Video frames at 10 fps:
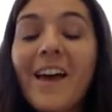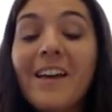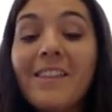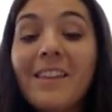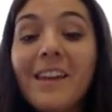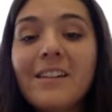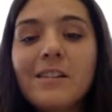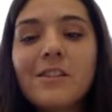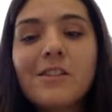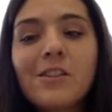and then
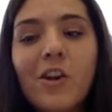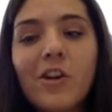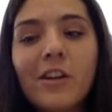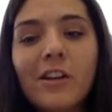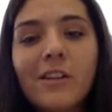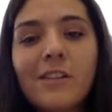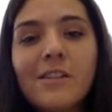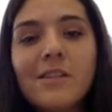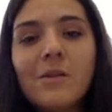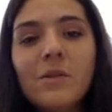start it as
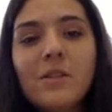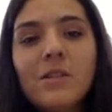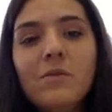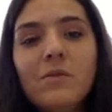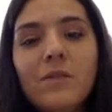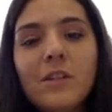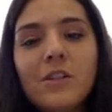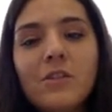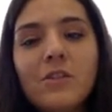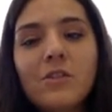soon as you
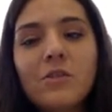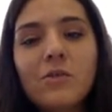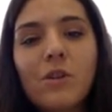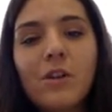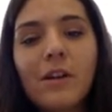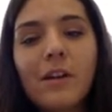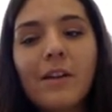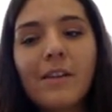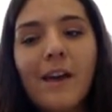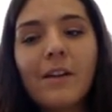finish drawing
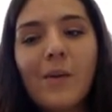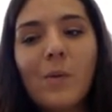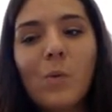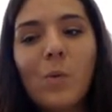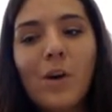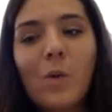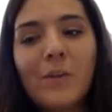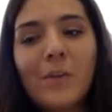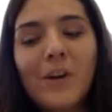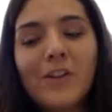that water
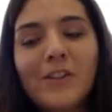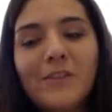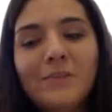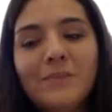bottle.